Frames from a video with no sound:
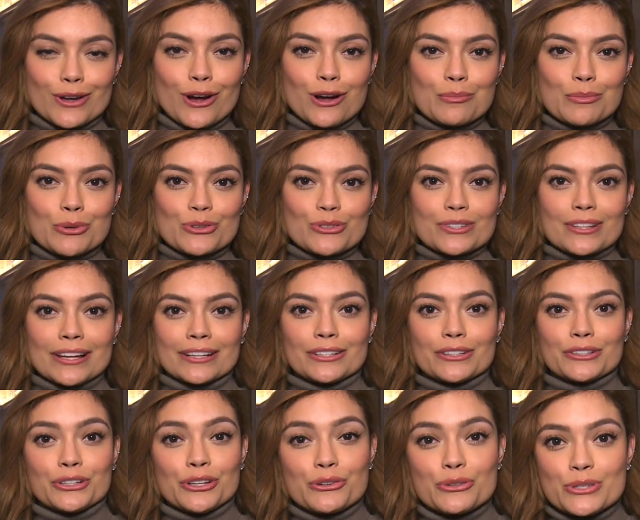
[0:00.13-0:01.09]
almost like a
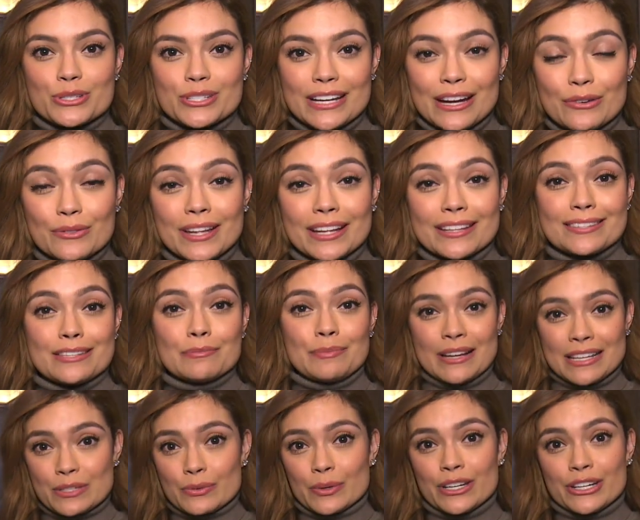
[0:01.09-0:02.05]
ghost town. That's the
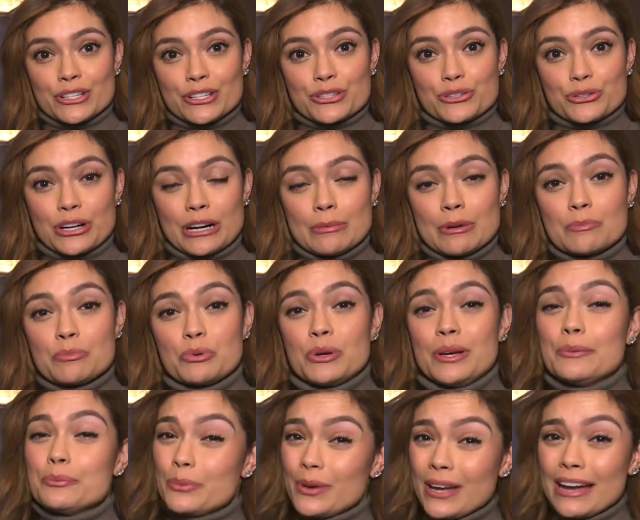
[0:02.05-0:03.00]
best way to describe it.
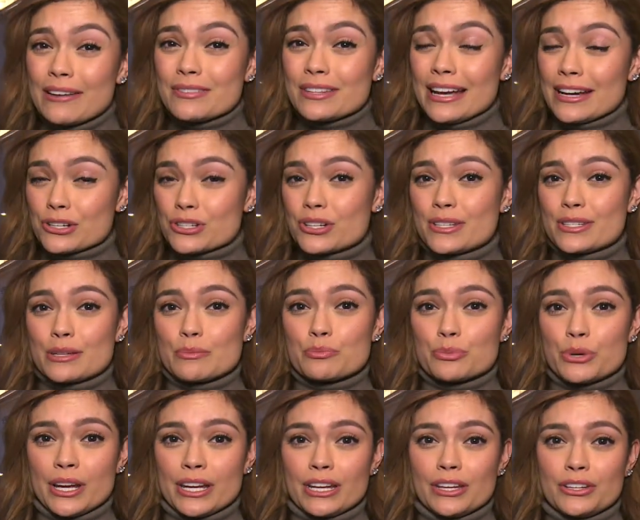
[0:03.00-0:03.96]
We, have actually some
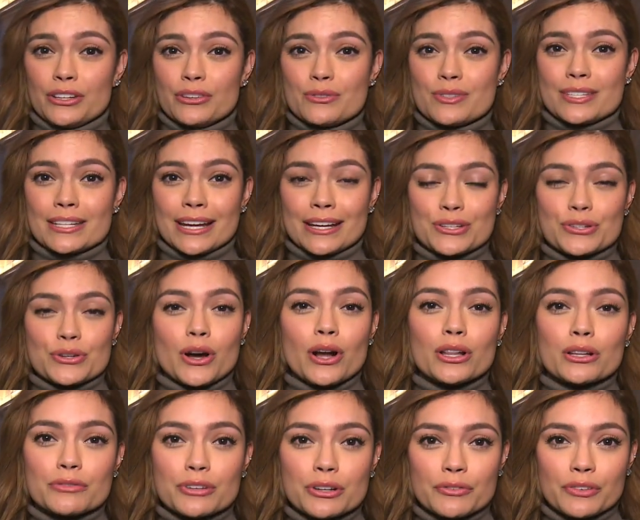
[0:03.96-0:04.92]
breaking news to get to all
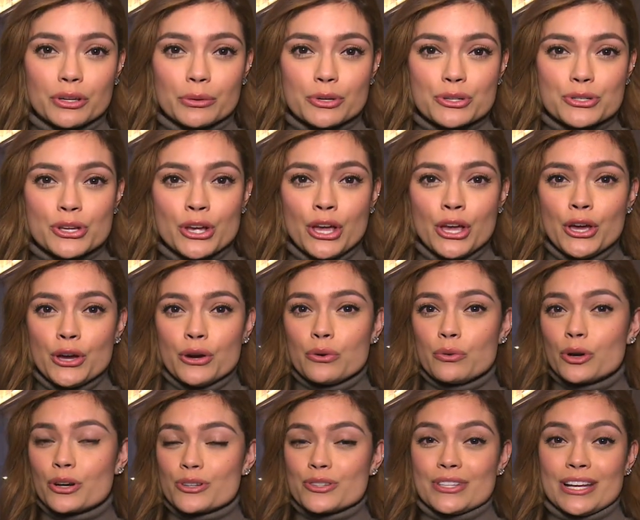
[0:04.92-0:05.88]
of our viewers who
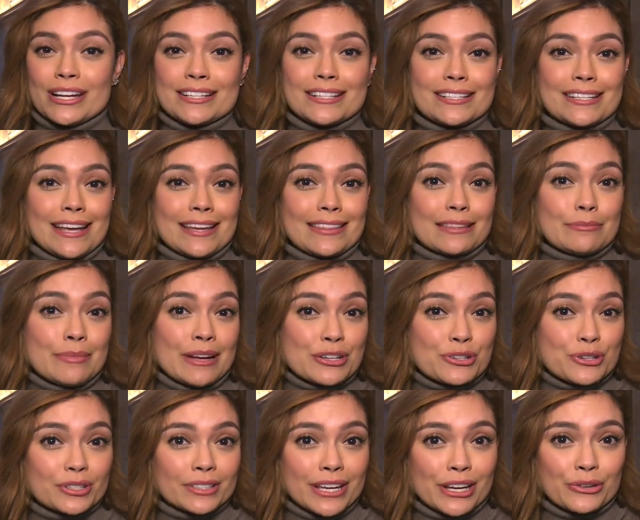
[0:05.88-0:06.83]
are set to take the
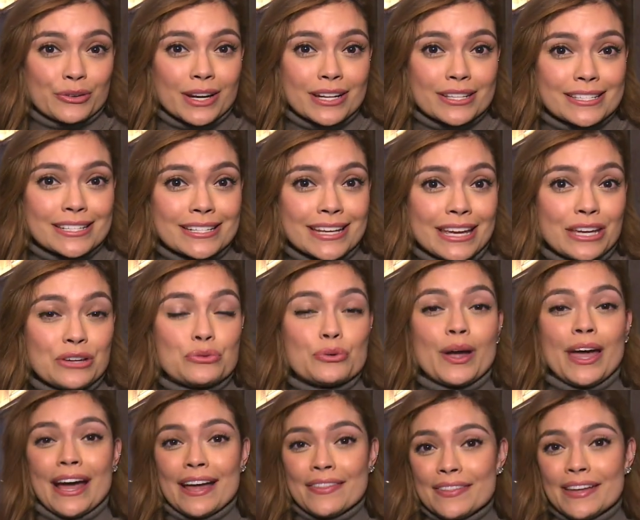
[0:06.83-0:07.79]
Metra later on today, who
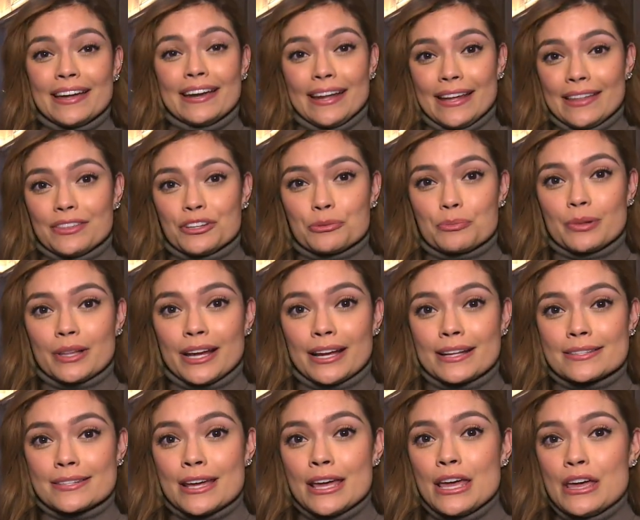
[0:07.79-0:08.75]
had that in their
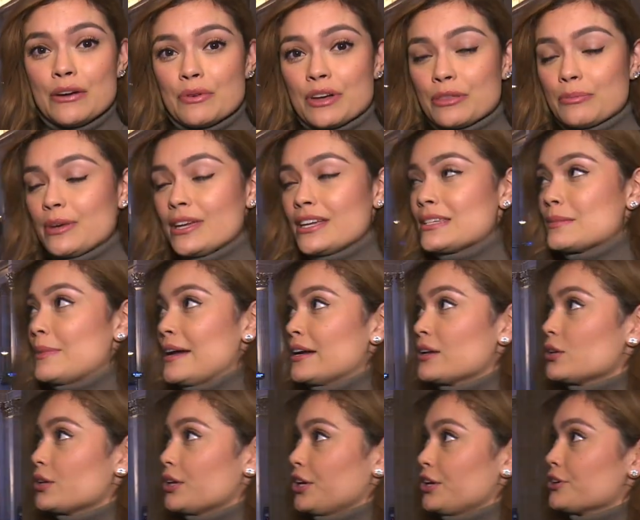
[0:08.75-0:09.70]
plans. With me is
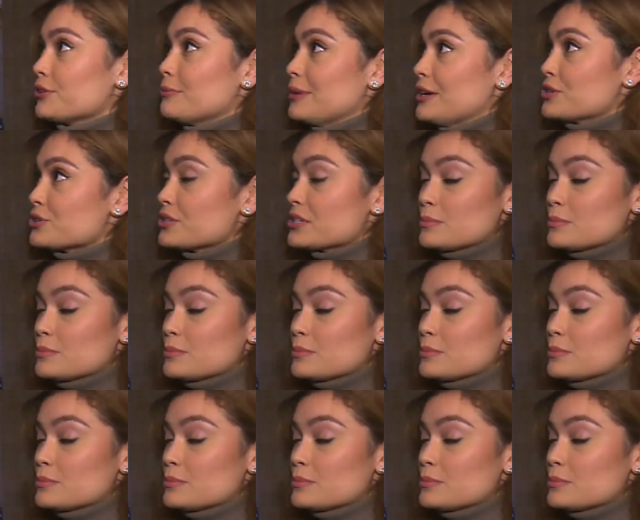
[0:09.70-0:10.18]
Michael here, Metra